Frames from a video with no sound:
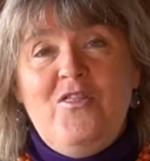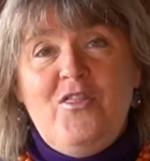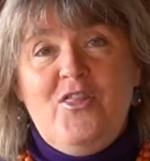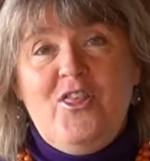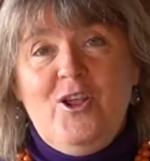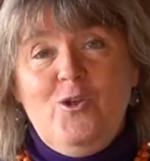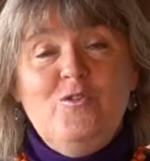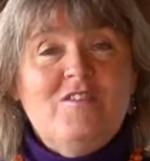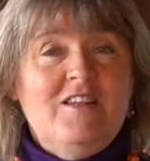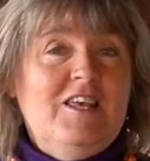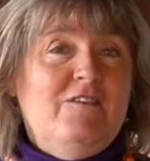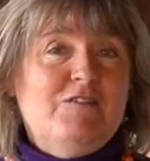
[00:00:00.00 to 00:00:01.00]
the loose
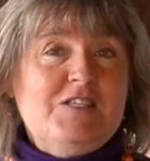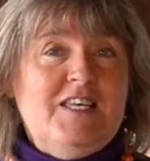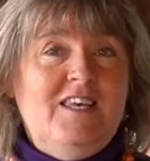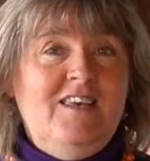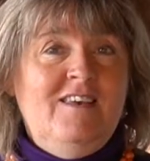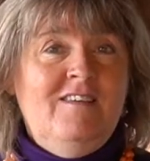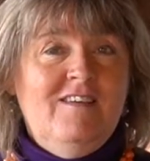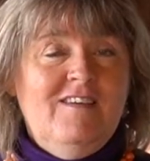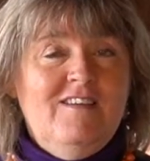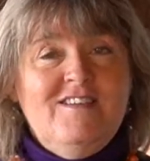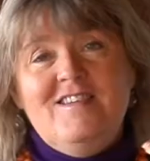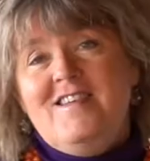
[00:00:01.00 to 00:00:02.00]
leaf tea
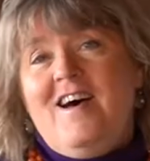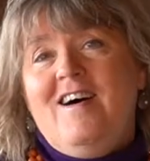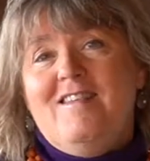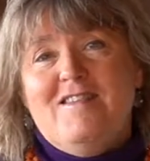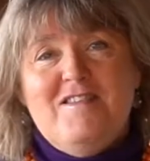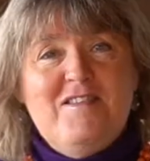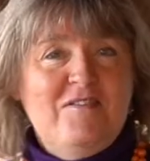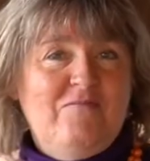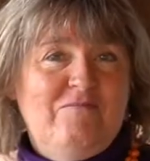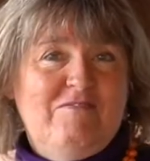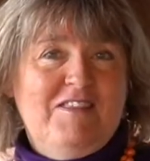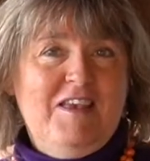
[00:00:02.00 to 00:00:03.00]
to dance
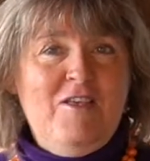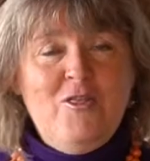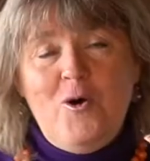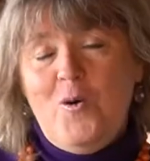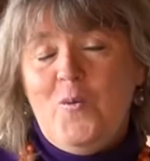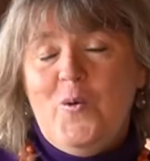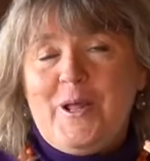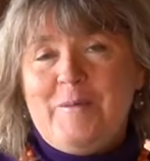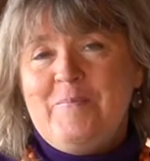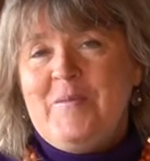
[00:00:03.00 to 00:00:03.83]
in the hot water.